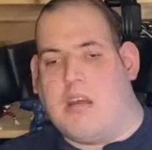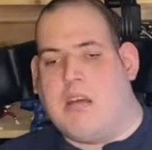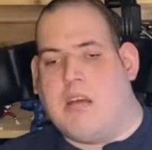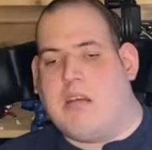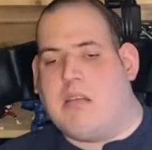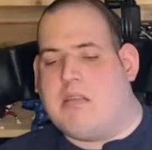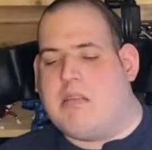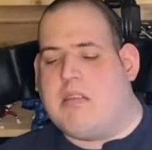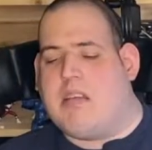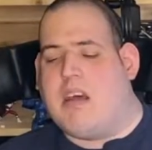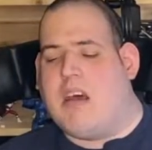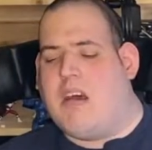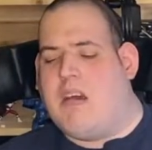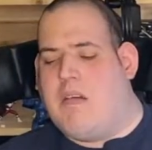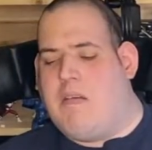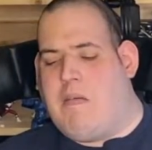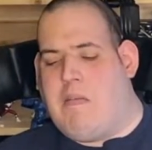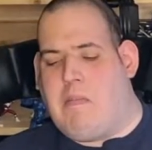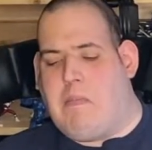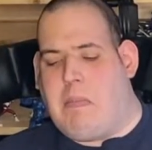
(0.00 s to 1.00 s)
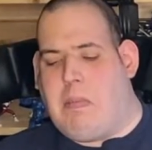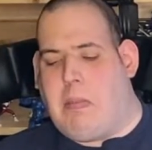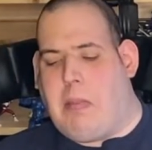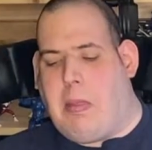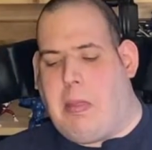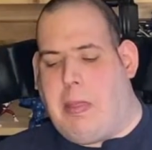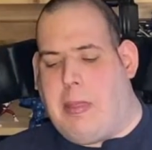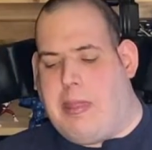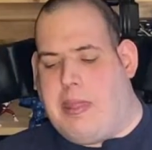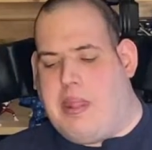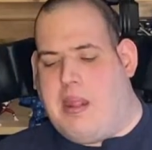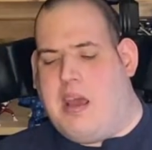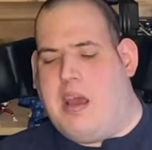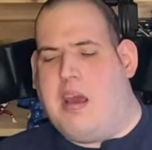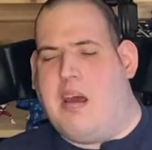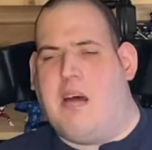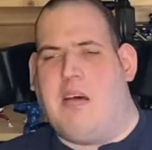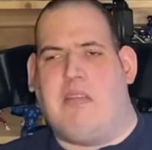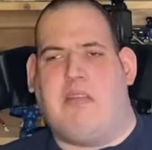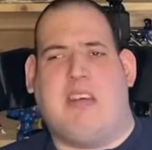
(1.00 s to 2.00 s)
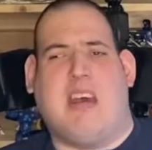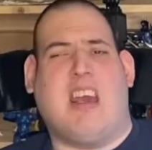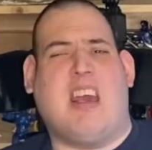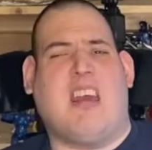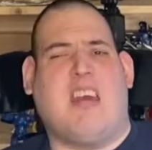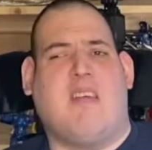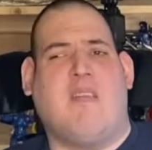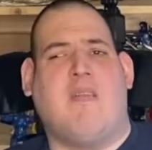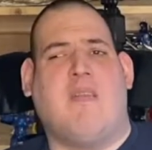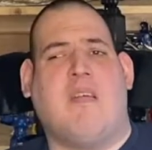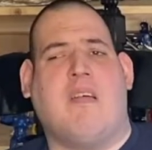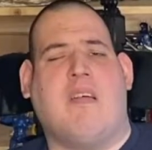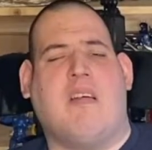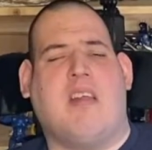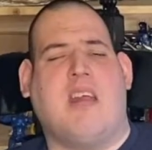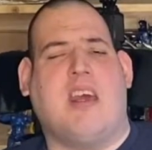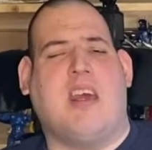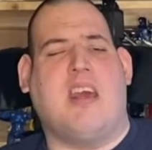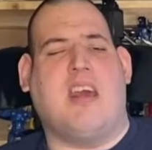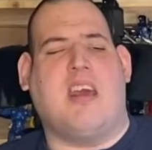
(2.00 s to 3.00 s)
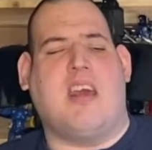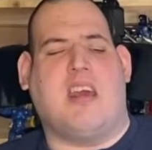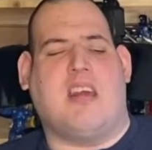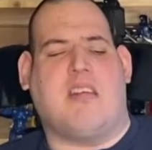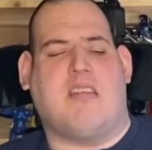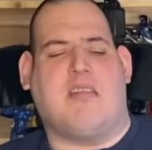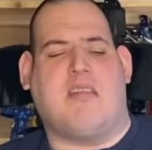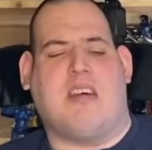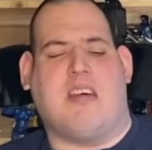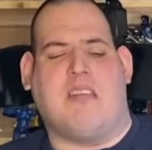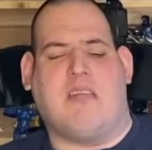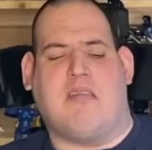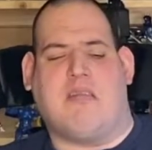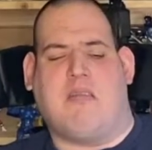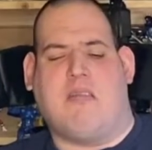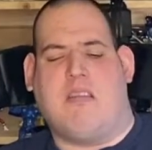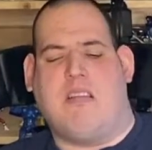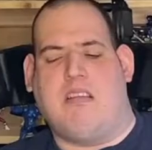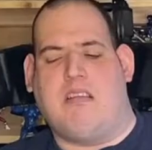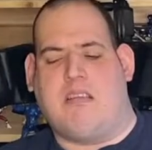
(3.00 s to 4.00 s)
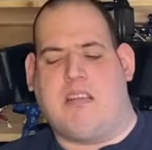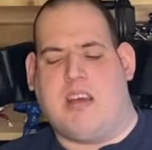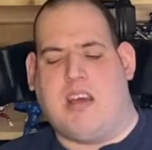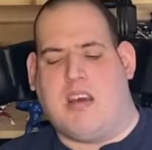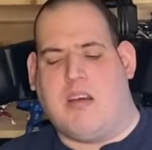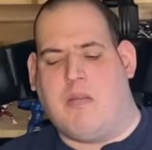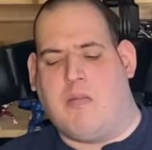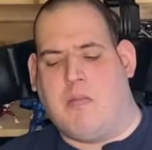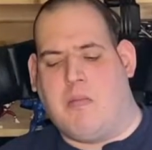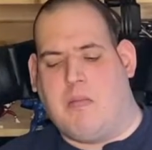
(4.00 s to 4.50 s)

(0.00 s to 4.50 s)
So, I'll take you through the accessories now.